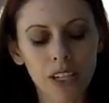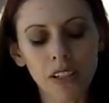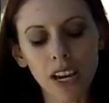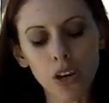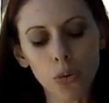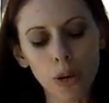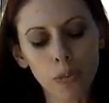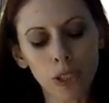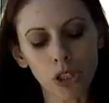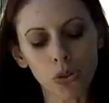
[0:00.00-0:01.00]
They say you
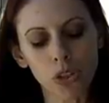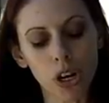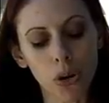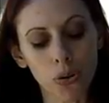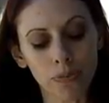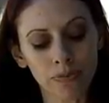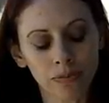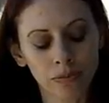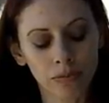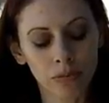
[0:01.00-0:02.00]
reap what you sow.
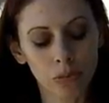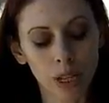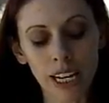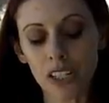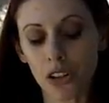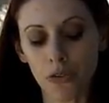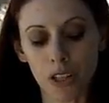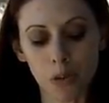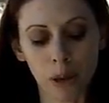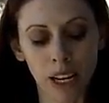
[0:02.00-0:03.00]
Well, I
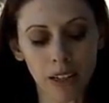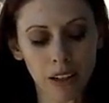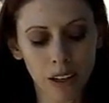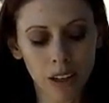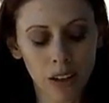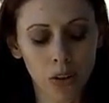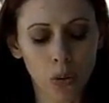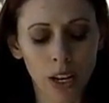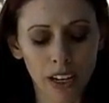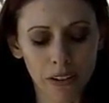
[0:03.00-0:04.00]
deserve this pain,
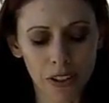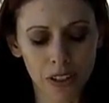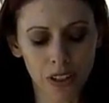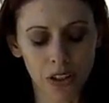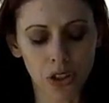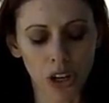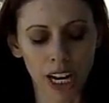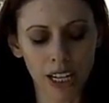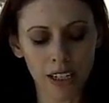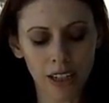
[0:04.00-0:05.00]
the what ifs, the
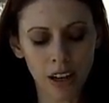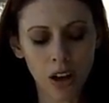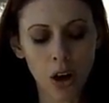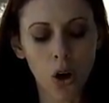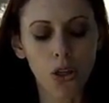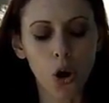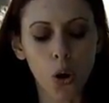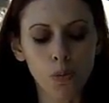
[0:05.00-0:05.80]
strain, all the